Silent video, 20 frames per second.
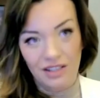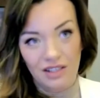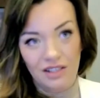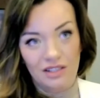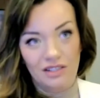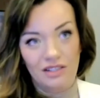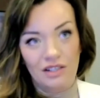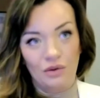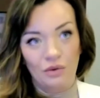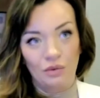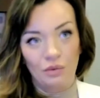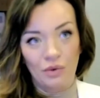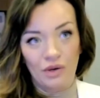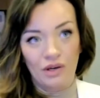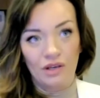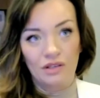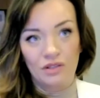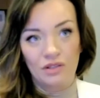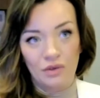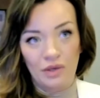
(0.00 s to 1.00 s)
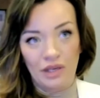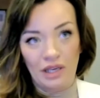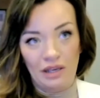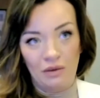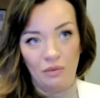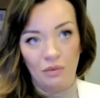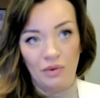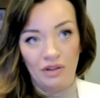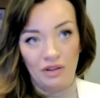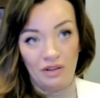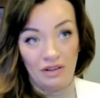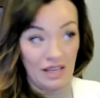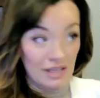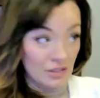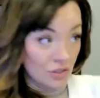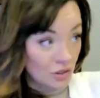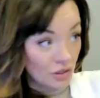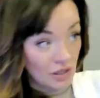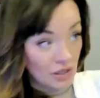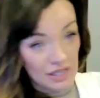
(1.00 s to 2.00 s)
So we're doing it with an
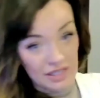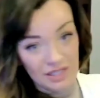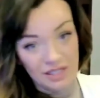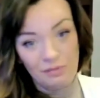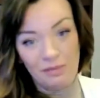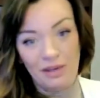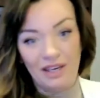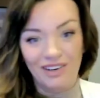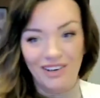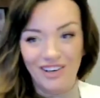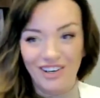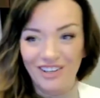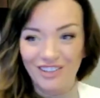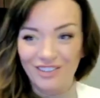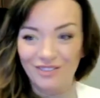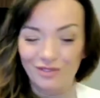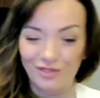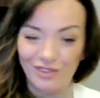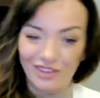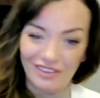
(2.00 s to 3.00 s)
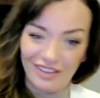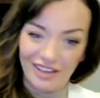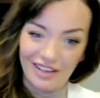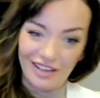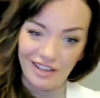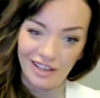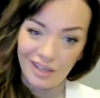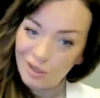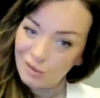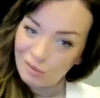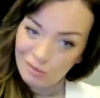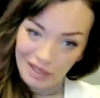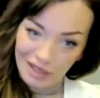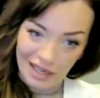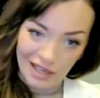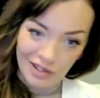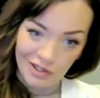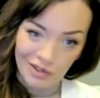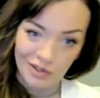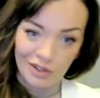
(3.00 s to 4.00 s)
electrical estimator, with like
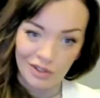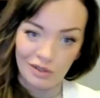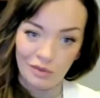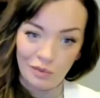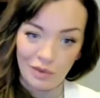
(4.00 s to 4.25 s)
mechanical.